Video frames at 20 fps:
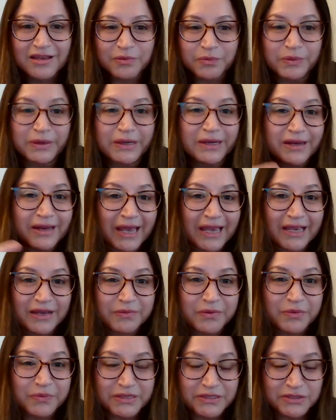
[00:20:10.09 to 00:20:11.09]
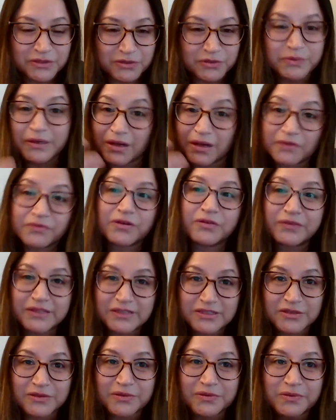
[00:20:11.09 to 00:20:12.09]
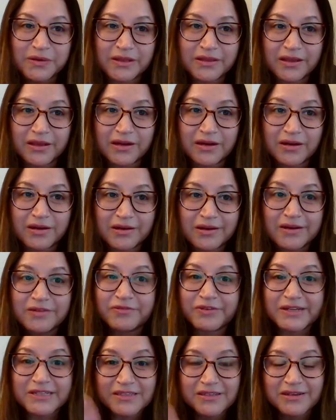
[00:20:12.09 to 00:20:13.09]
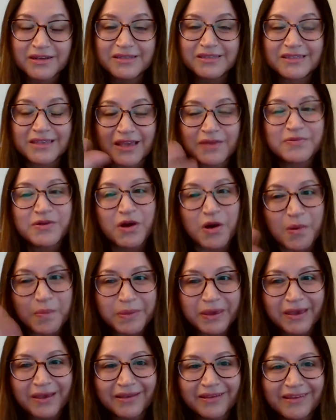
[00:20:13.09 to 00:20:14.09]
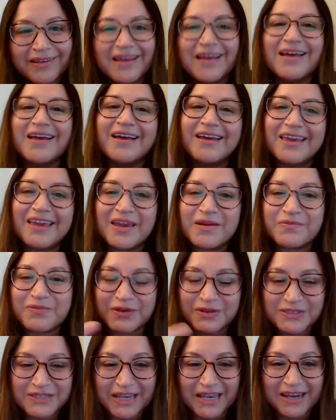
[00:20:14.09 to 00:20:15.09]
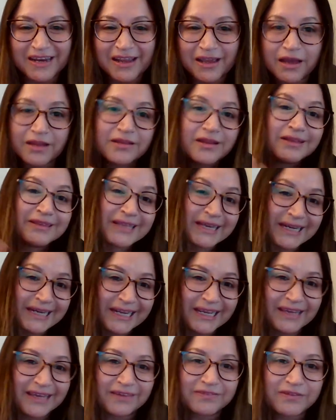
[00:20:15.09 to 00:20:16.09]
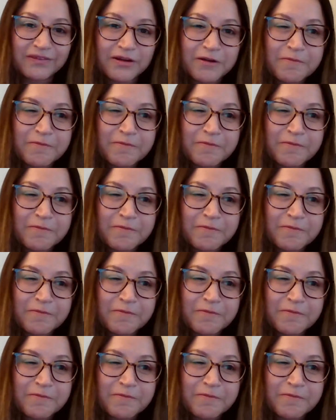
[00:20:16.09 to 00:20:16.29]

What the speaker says: We like what we do, we love what we do, and then the residents keep coming, keep rotating, and then they leave.